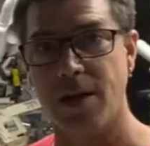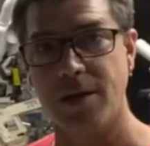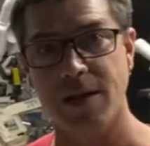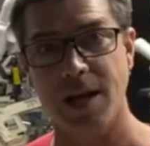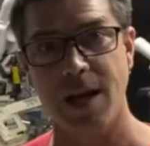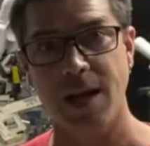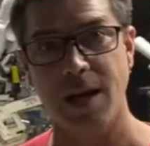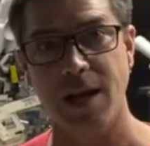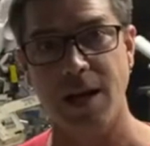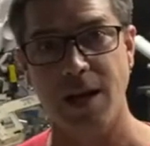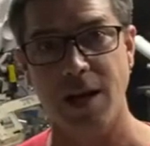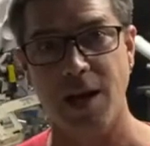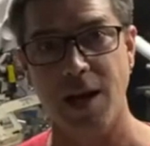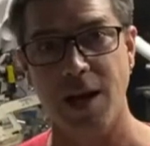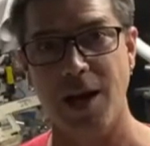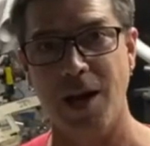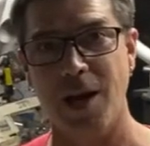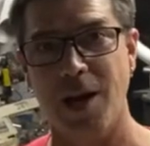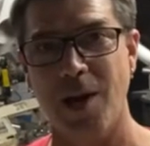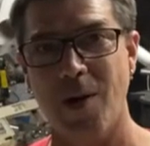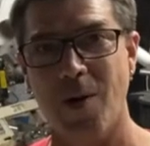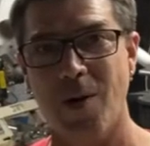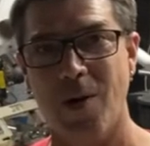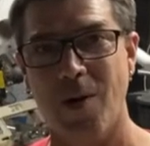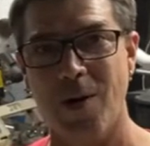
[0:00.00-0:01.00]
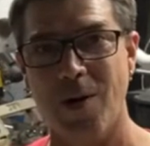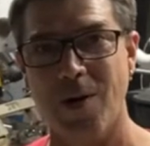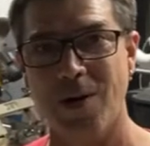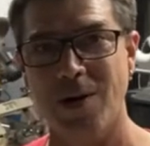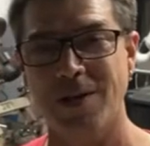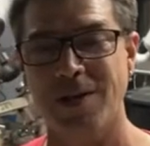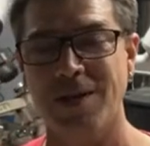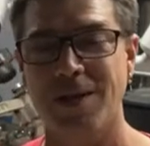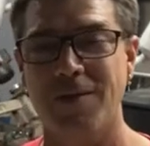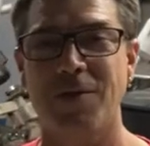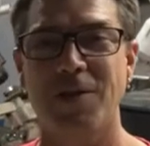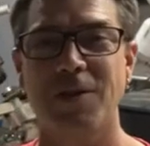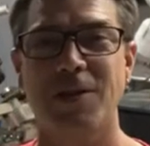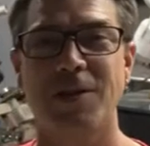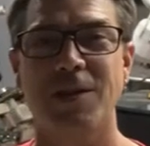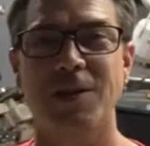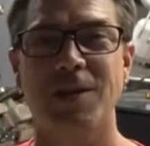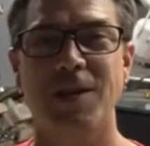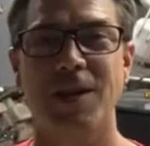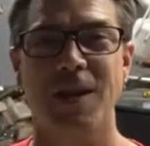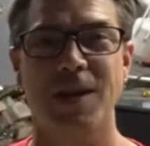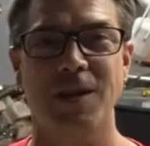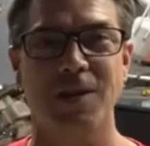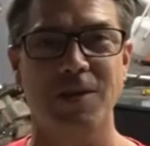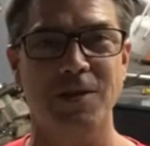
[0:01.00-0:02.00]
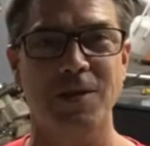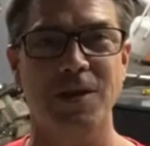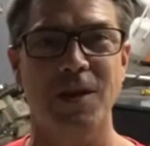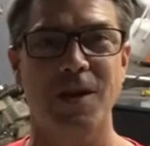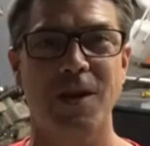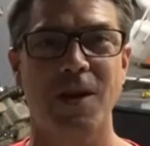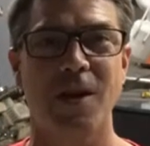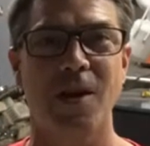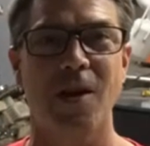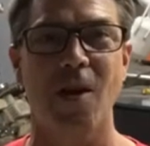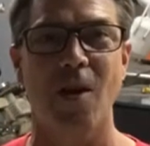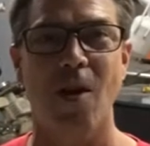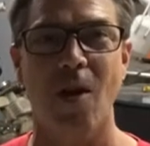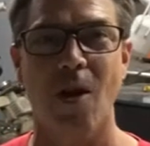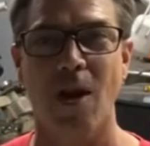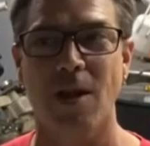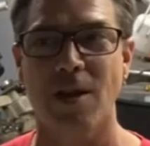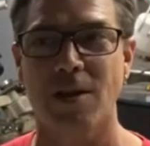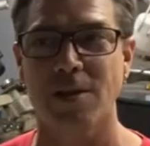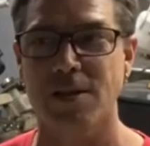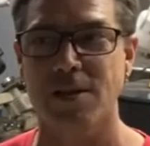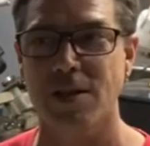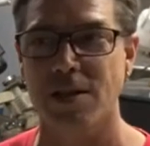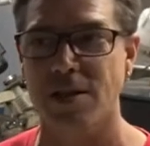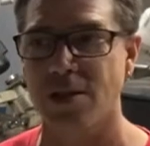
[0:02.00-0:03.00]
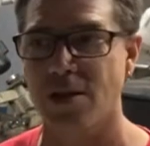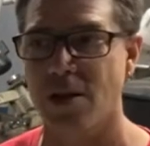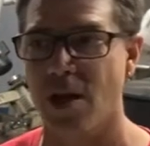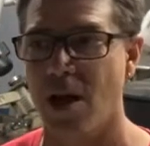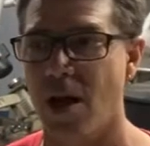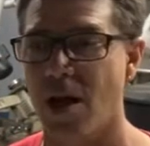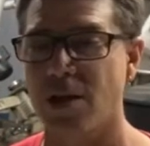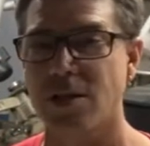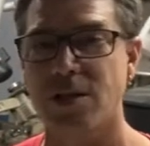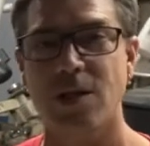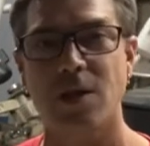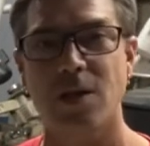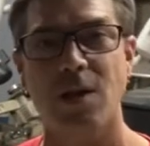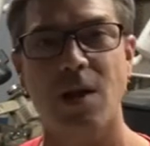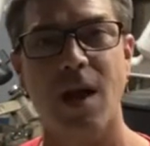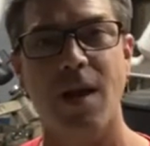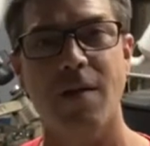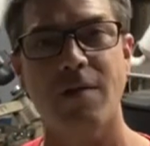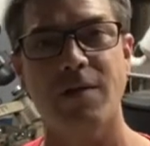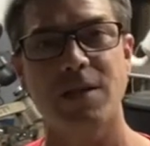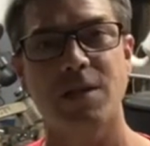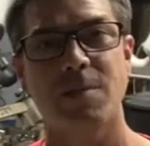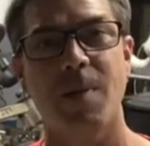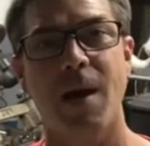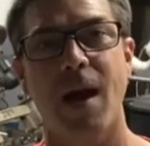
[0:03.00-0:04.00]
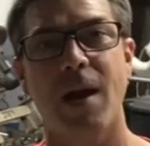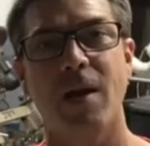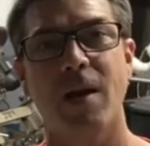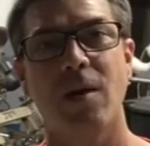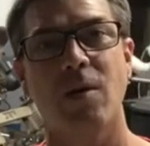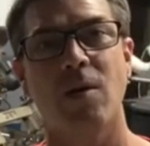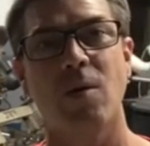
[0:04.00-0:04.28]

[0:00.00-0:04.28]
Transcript: taking any orders. If you're interested in an RLS exhaust and you have a spotter